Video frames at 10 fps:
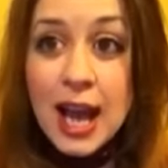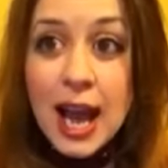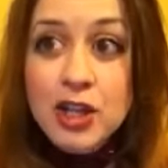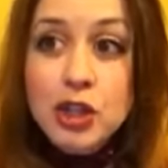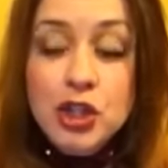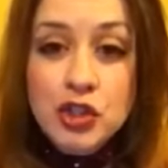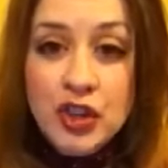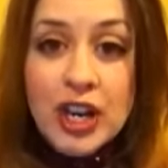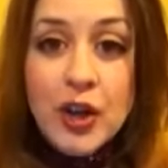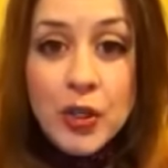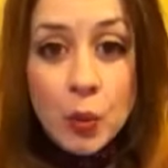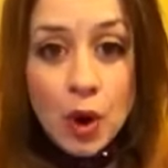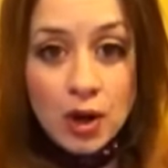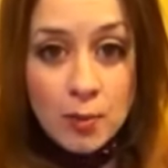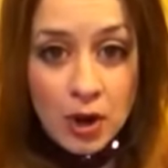actually shrink the
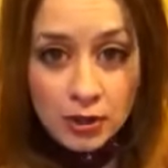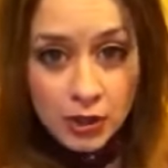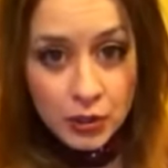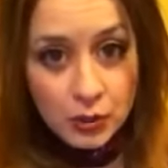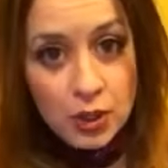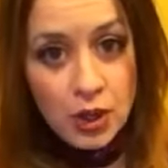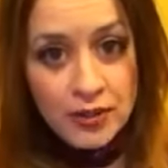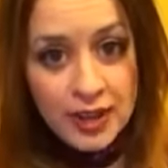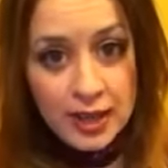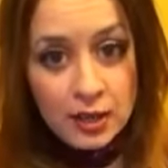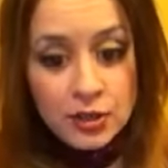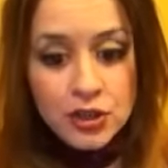water molecule on the hair,